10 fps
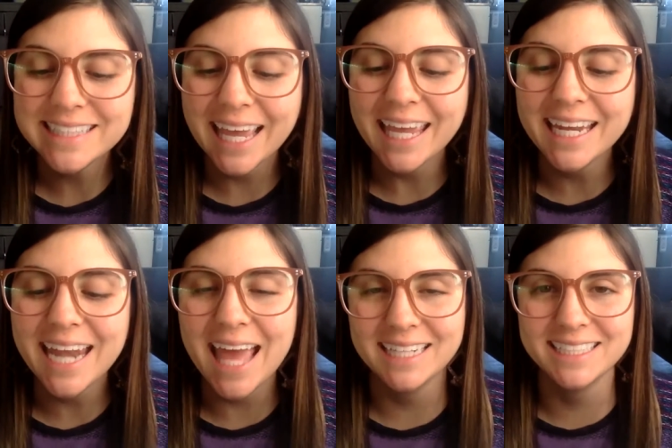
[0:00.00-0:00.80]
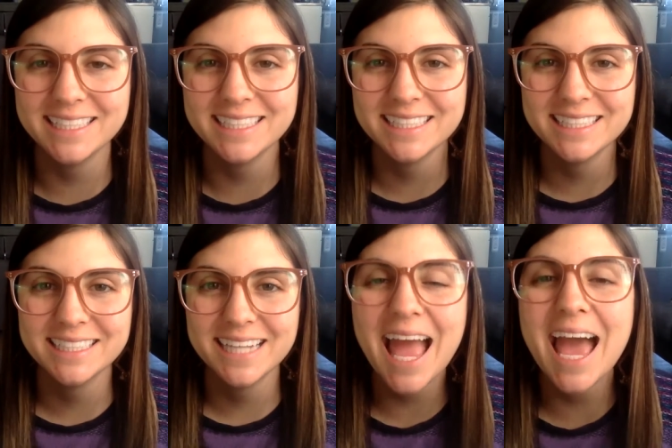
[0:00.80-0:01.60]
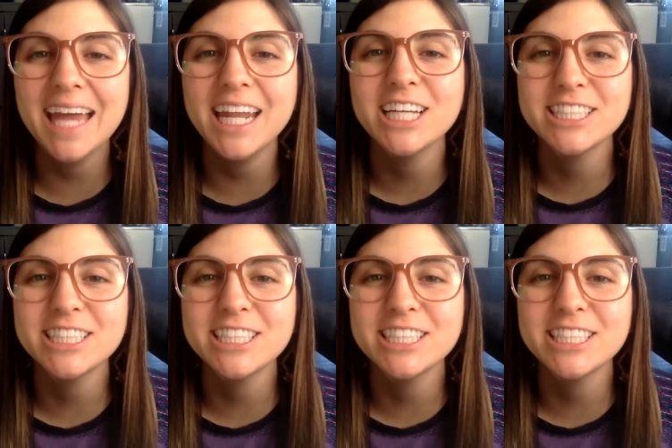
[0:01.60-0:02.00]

say net add